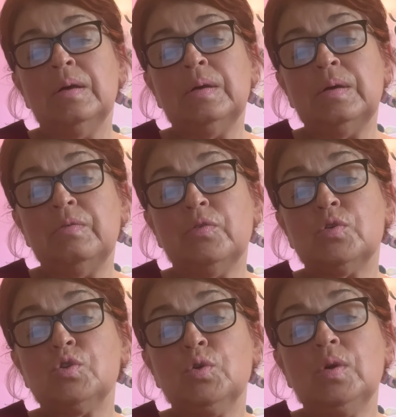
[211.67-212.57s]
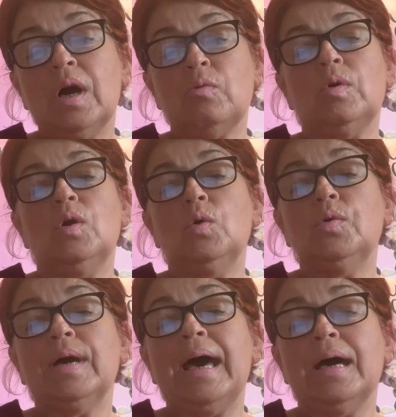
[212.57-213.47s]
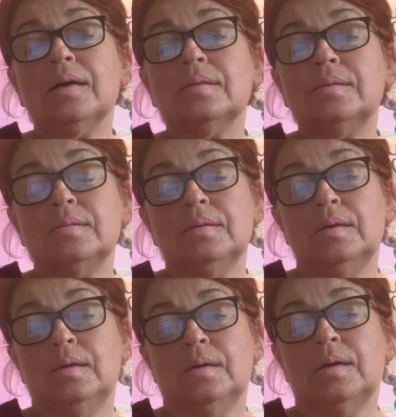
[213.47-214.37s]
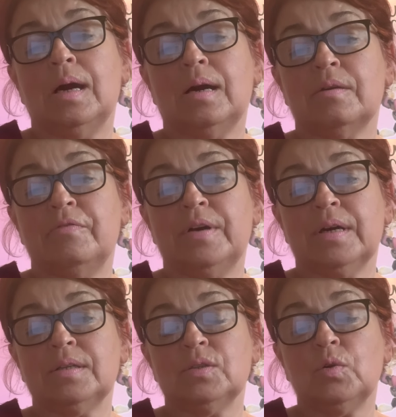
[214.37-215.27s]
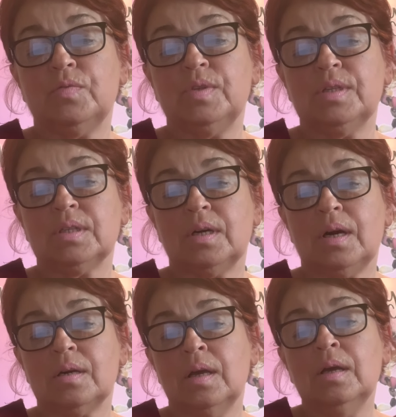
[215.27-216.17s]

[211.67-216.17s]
uh, for sure I will look at Carfax of this car.